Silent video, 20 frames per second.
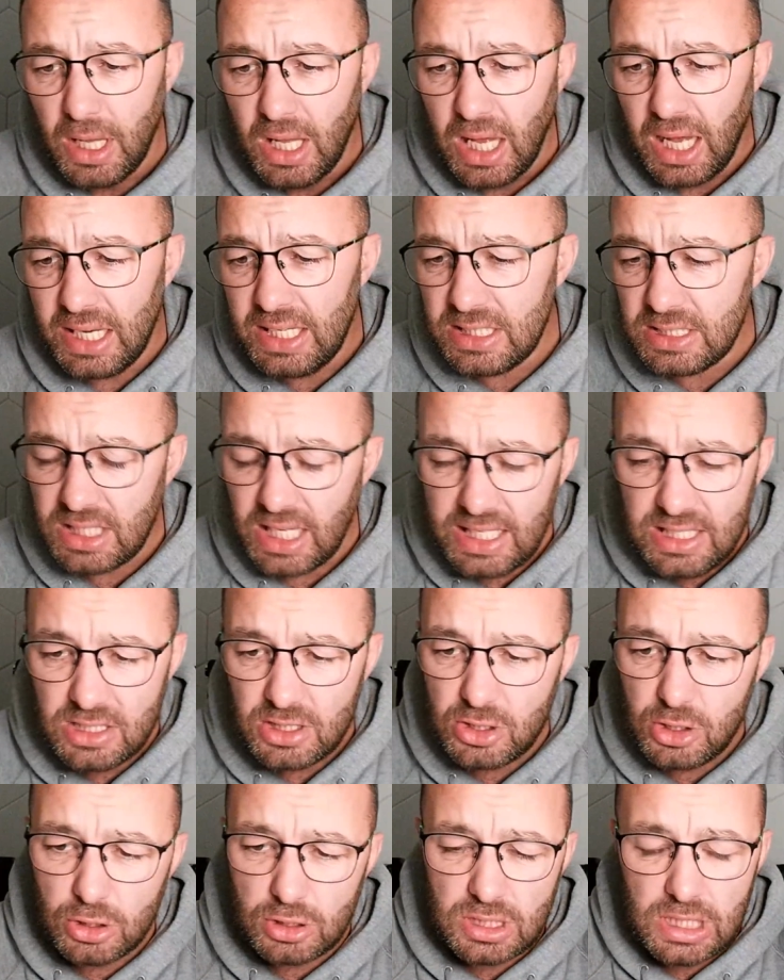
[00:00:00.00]
And it's
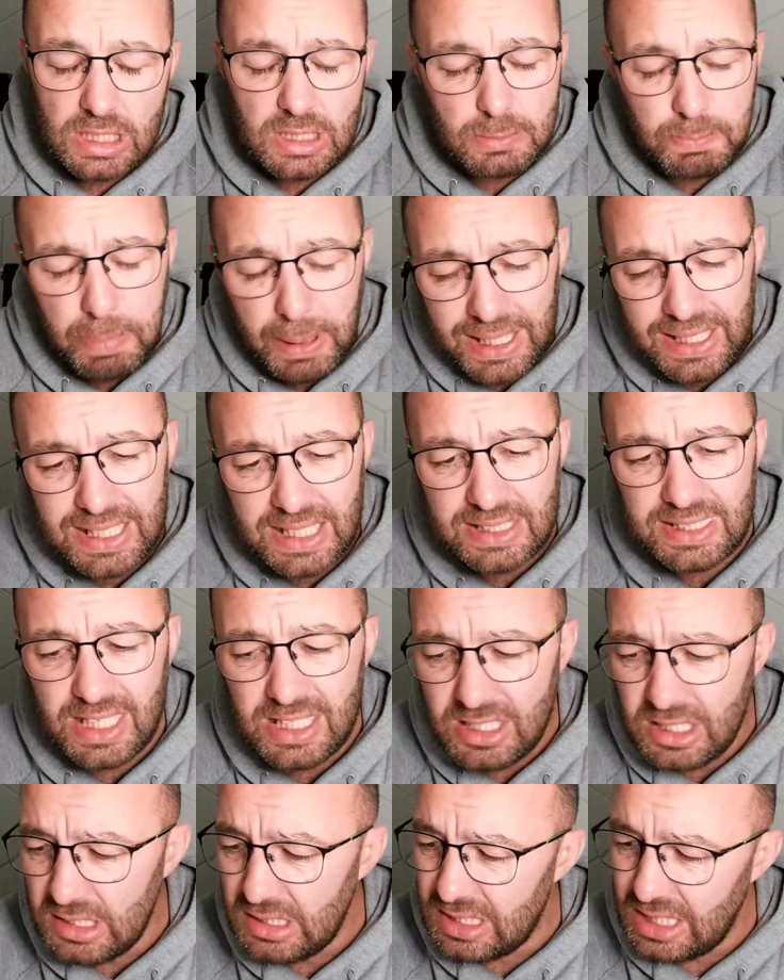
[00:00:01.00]
just these big
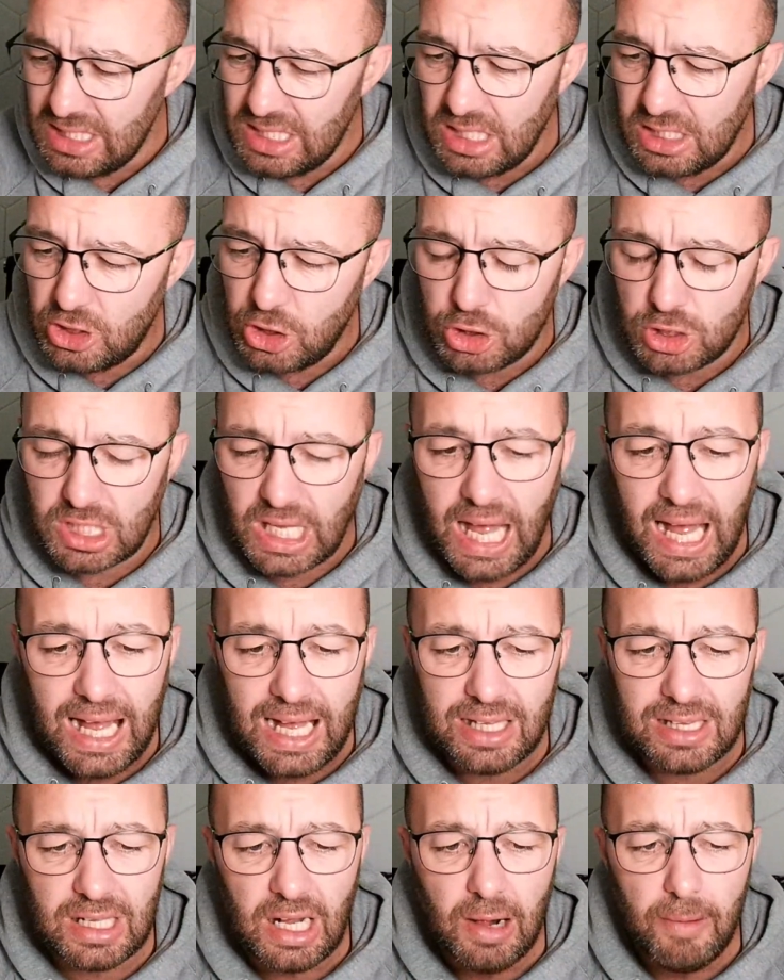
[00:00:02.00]
decisions that you just
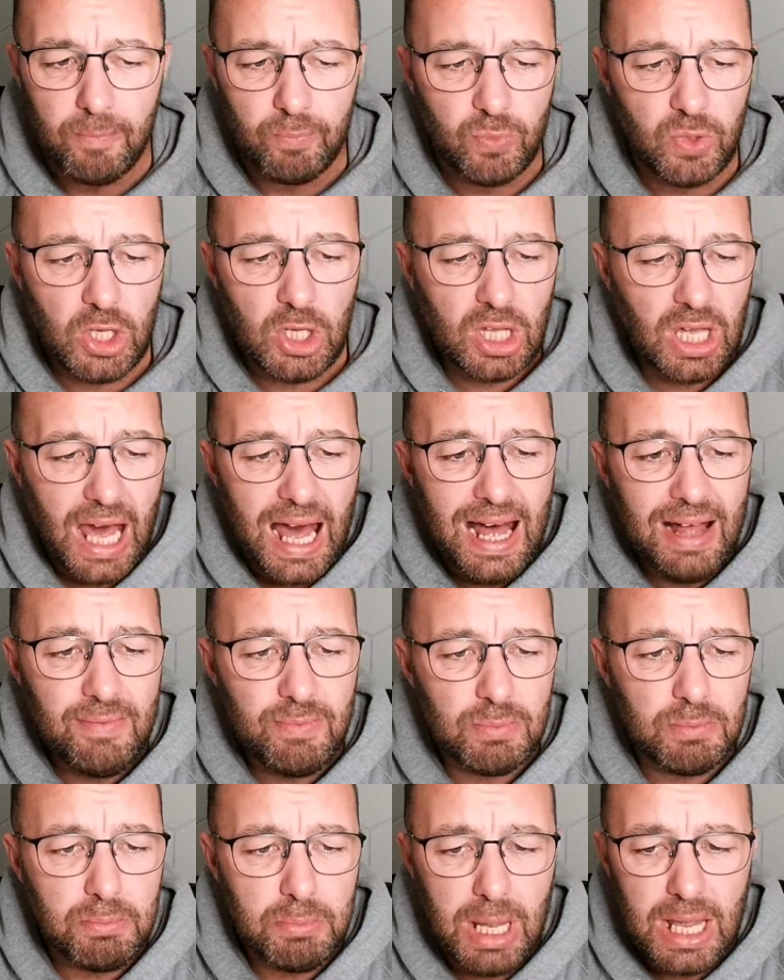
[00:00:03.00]
can't
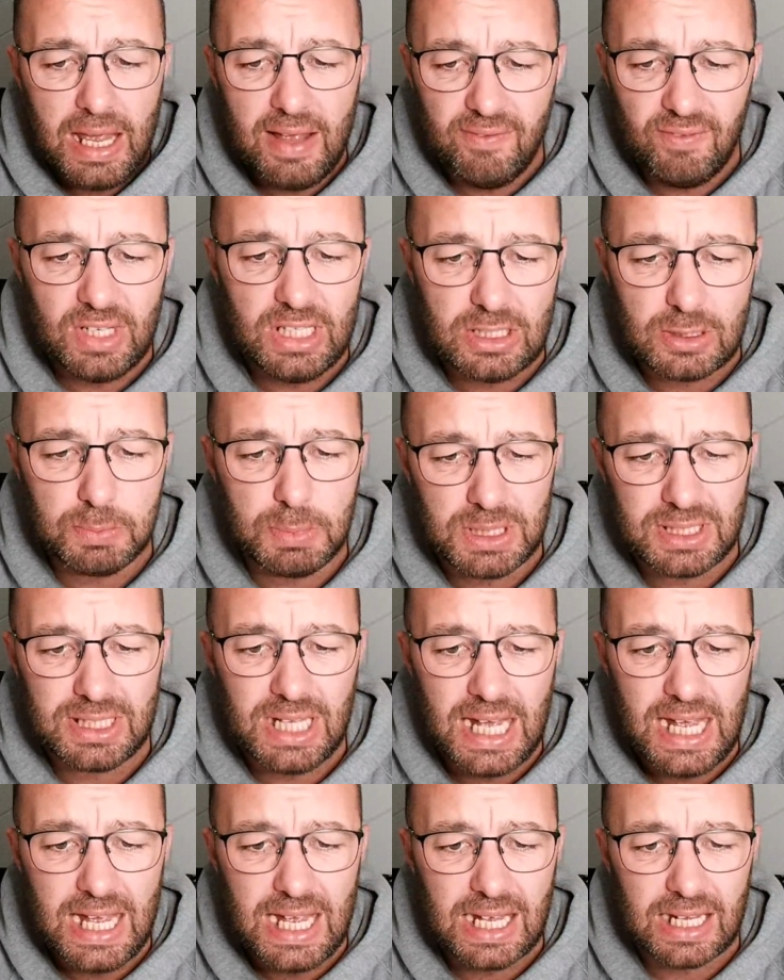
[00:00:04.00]
make these
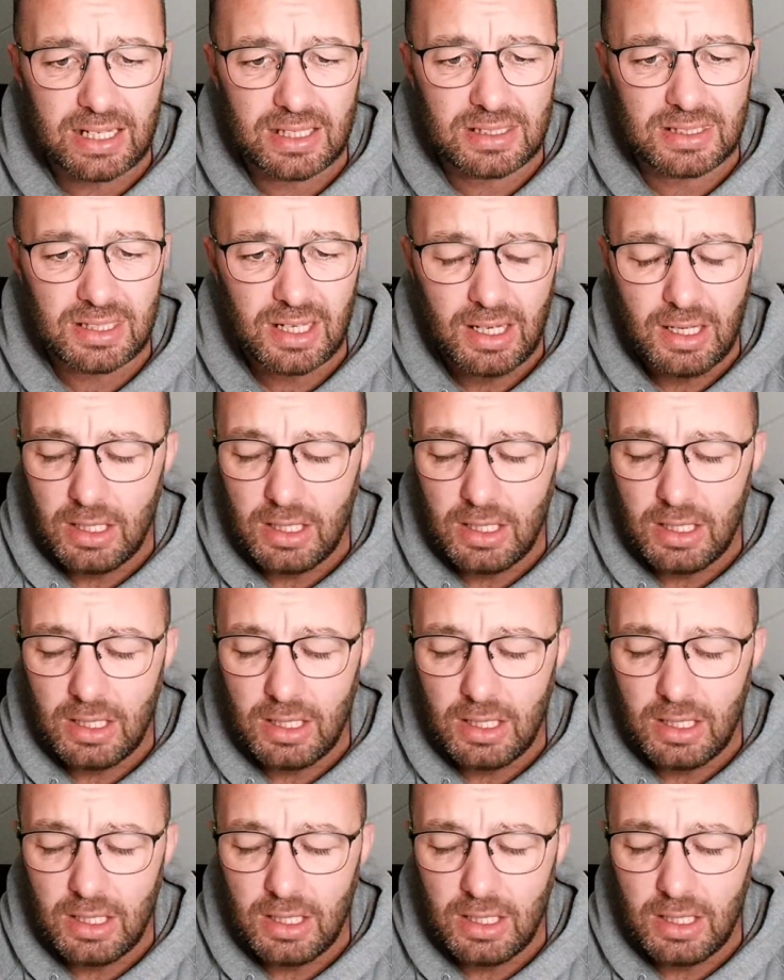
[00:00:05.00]
mistakes.